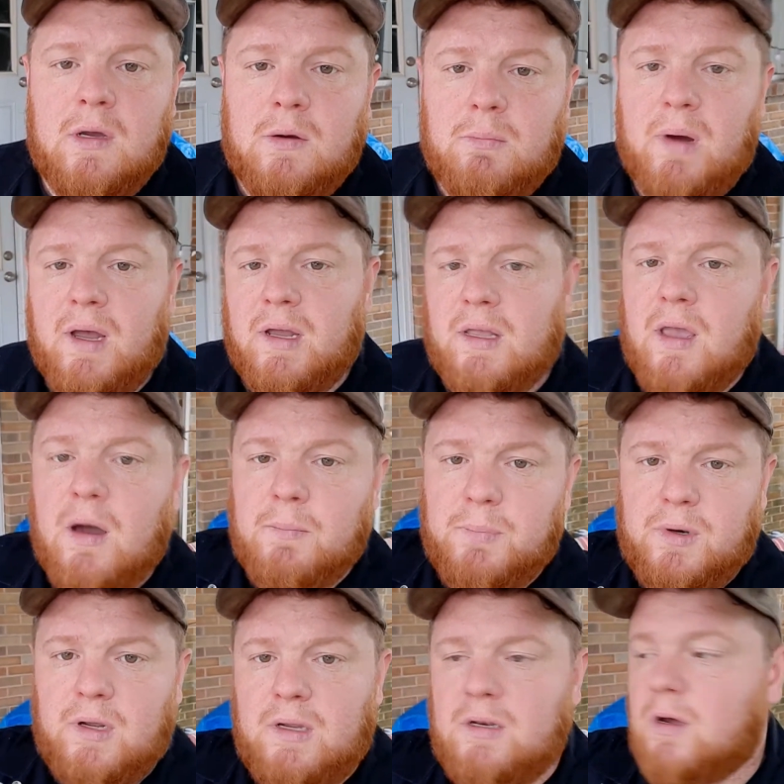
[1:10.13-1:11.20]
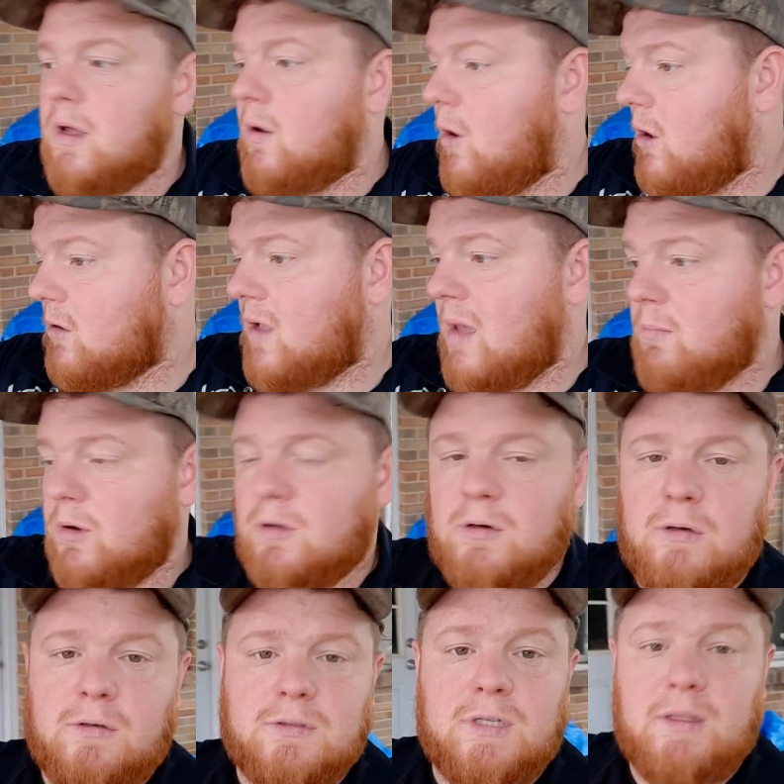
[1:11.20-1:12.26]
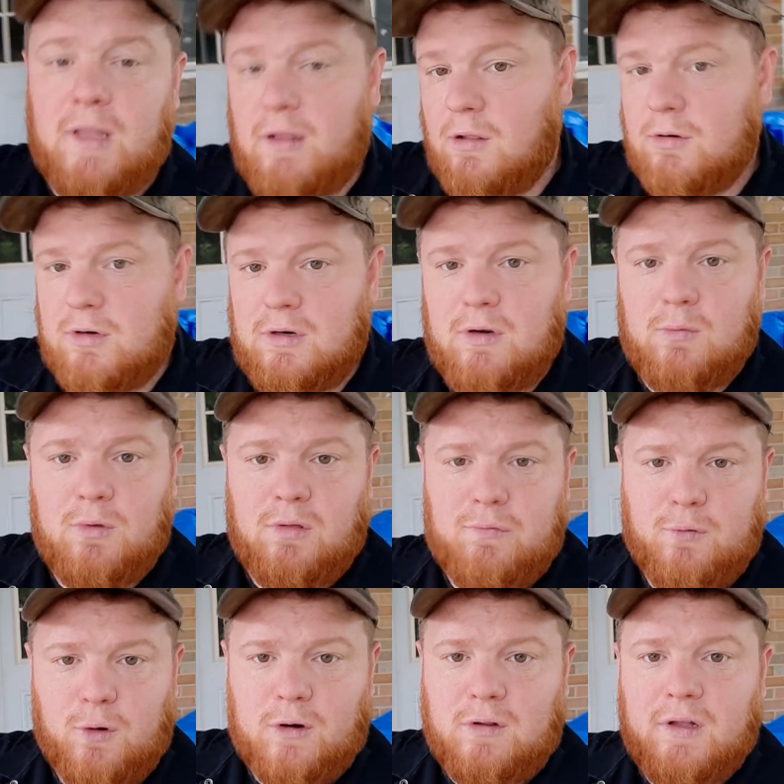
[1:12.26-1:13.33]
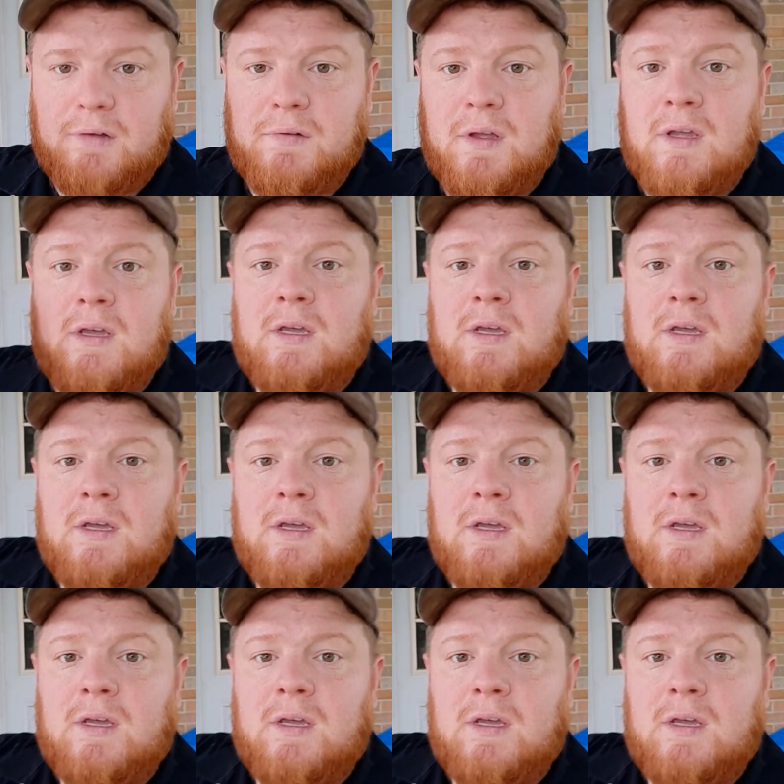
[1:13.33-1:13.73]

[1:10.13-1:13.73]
by a company to haul chemicals, and they loaded it with a forklift.